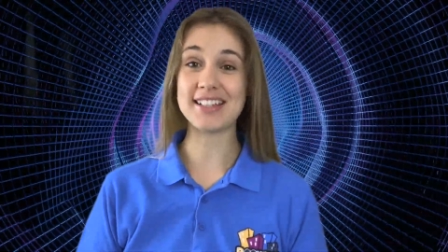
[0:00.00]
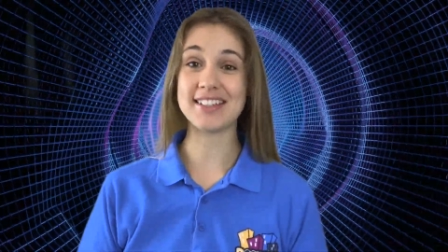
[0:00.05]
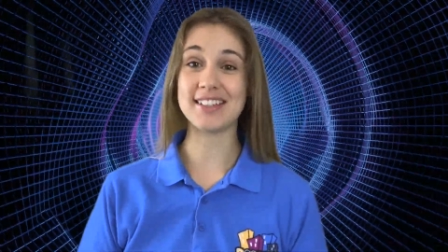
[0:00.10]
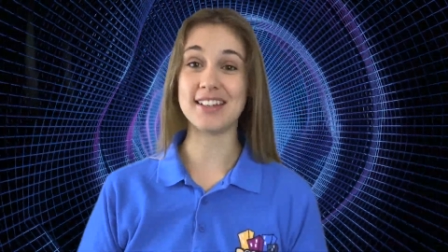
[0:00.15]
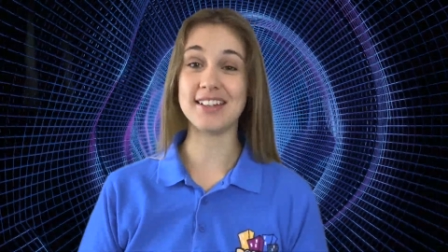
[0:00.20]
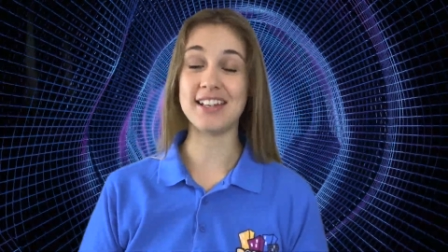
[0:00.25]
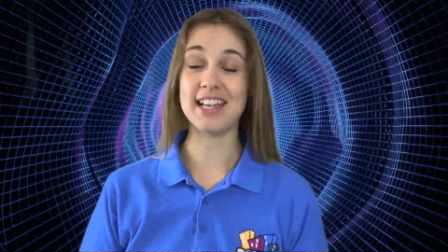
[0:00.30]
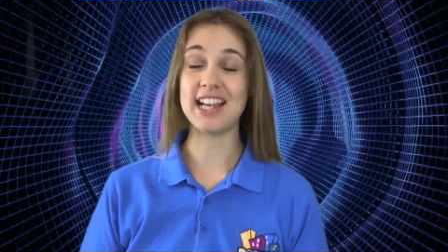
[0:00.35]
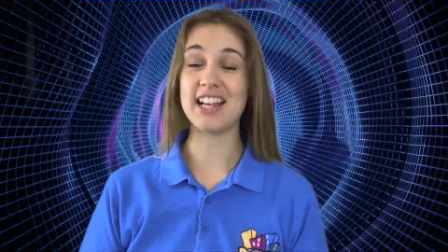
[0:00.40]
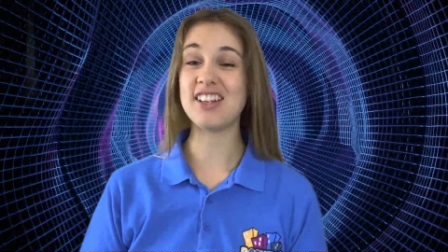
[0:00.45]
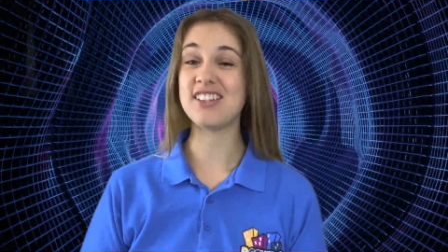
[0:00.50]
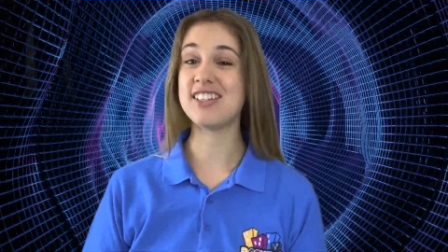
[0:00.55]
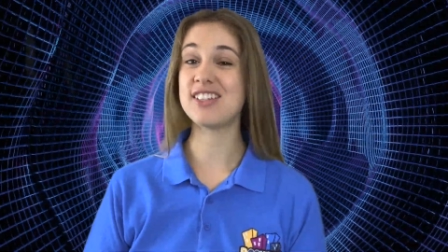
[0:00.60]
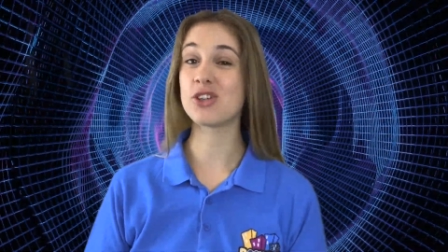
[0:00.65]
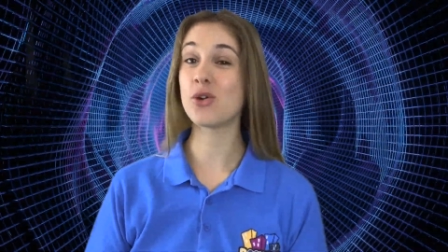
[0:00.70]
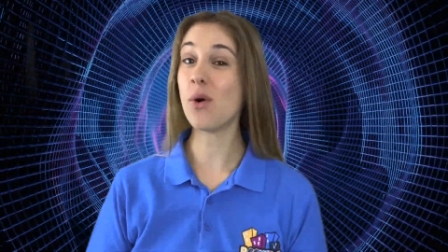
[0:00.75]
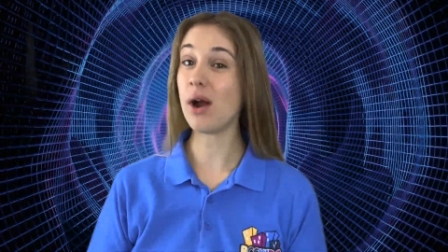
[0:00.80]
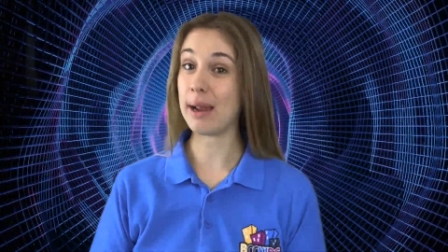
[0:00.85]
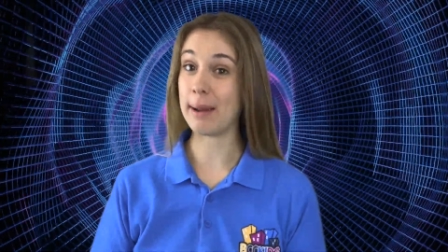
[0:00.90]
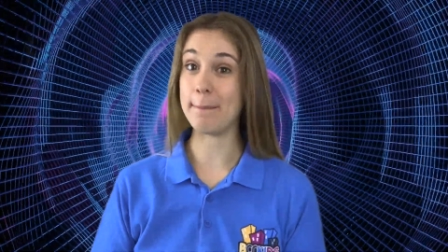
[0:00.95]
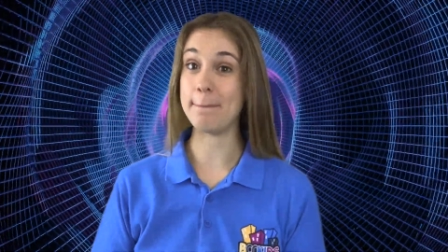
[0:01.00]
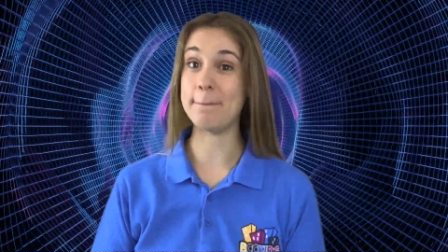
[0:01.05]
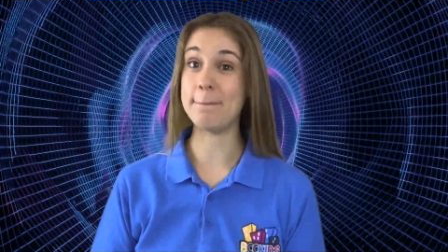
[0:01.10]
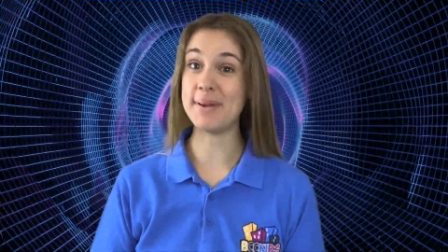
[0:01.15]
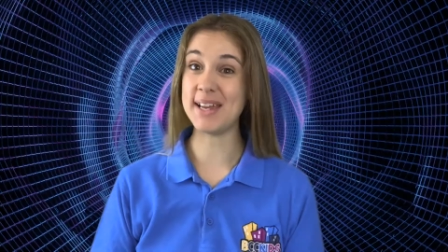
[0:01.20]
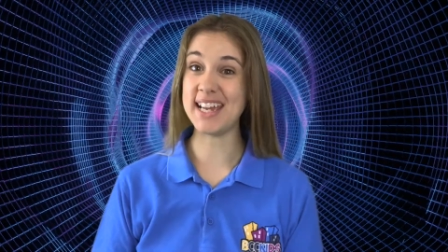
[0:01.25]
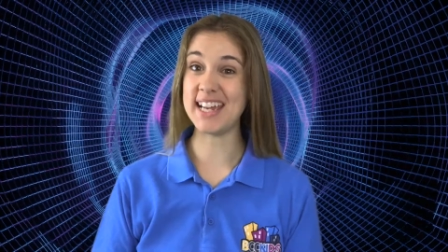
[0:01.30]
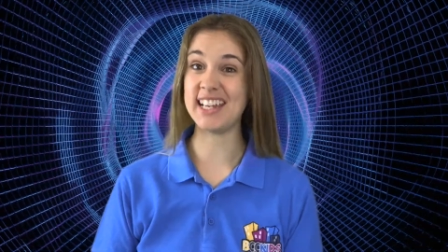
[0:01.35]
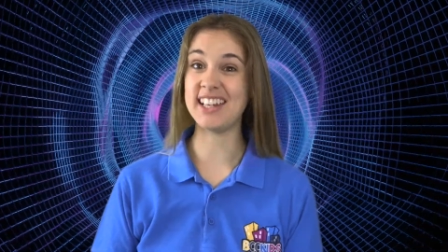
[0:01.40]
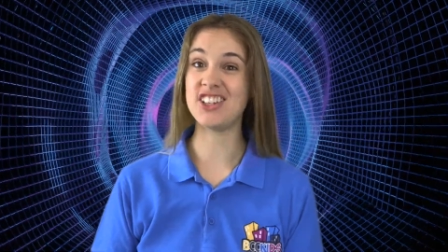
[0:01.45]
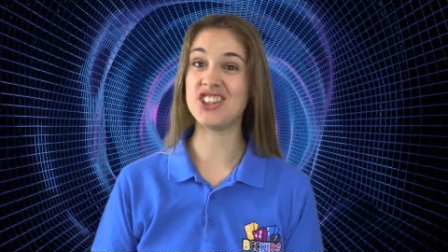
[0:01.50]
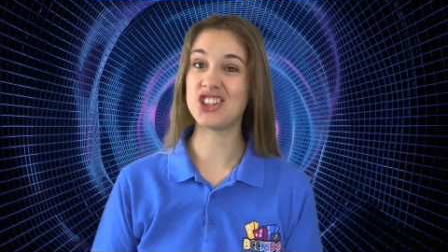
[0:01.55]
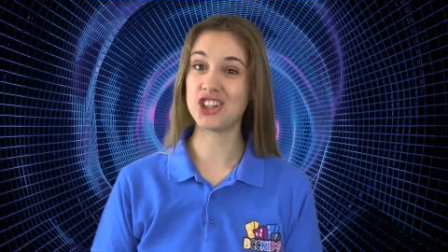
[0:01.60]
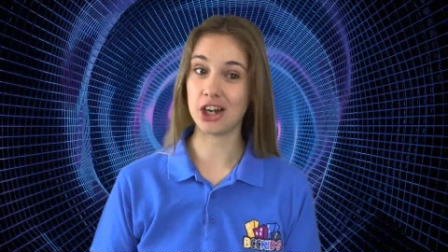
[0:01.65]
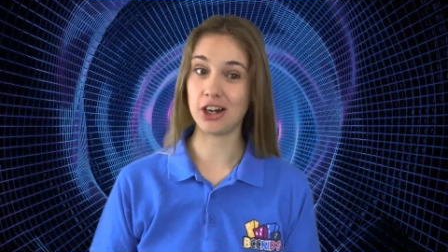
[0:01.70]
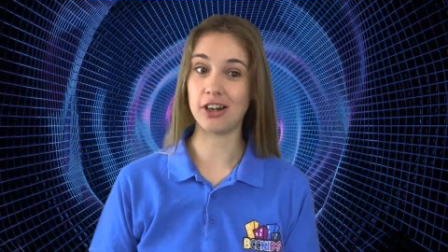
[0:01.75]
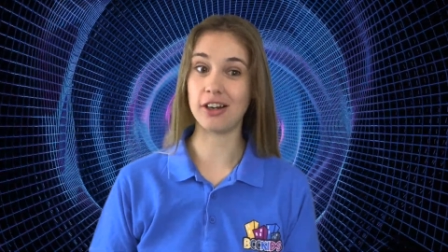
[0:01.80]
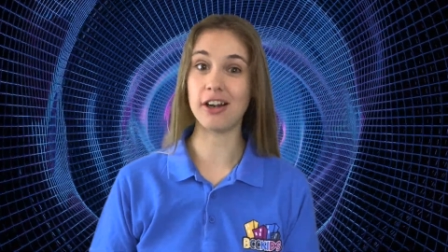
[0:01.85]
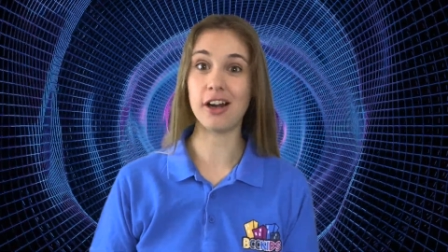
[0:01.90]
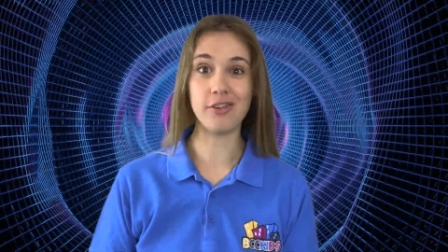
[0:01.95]
Sunday because it's quite a big
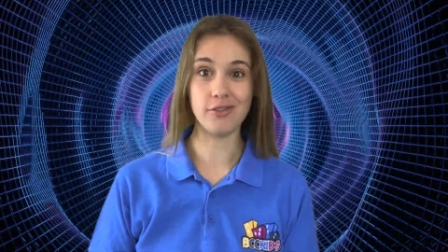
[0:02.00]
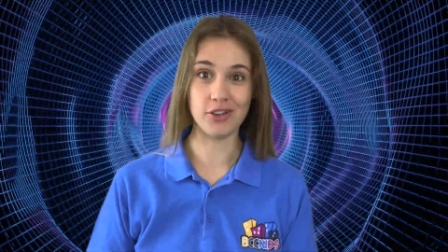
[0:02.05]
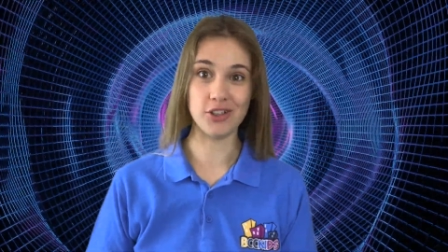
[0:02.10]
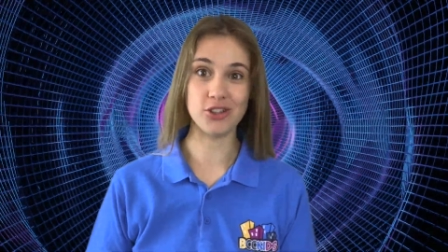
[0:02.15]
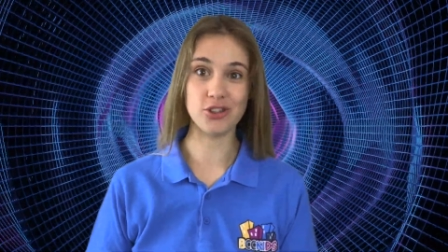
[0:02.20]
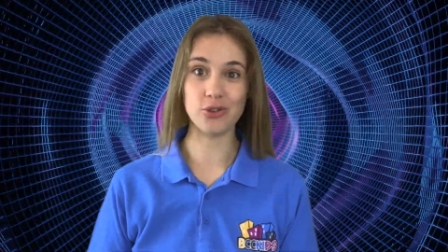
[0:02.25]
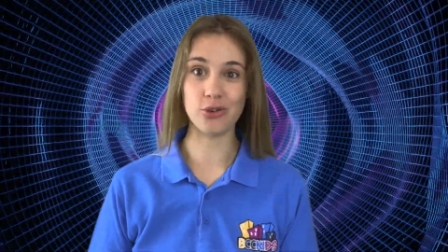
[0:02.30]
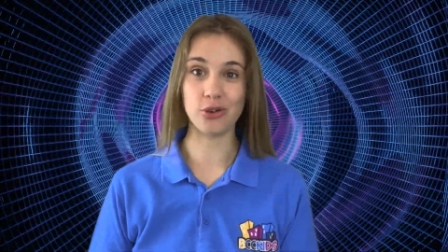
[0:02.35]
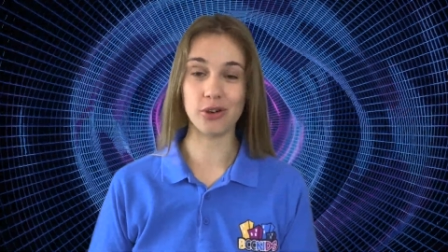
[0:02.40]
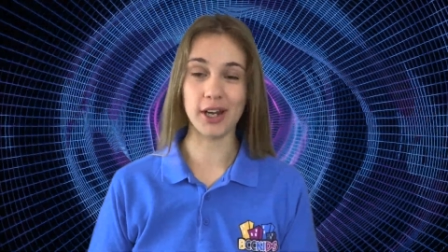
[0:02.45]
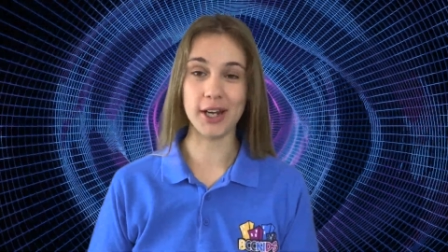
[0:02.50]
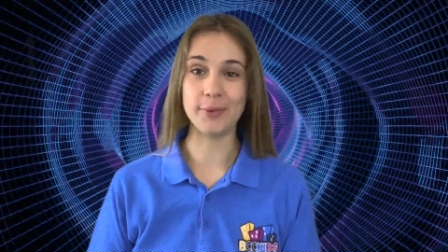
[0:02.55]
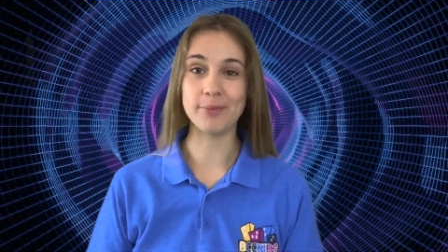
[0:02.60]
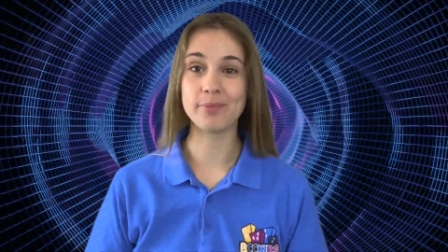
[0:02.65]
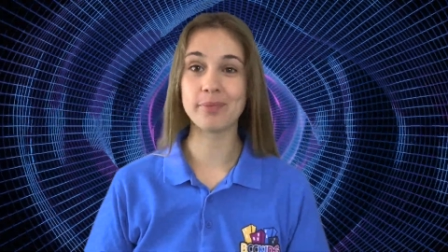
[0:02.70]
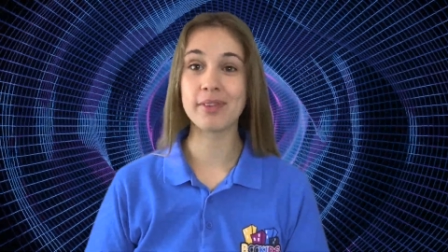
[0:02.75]
chunk of a story.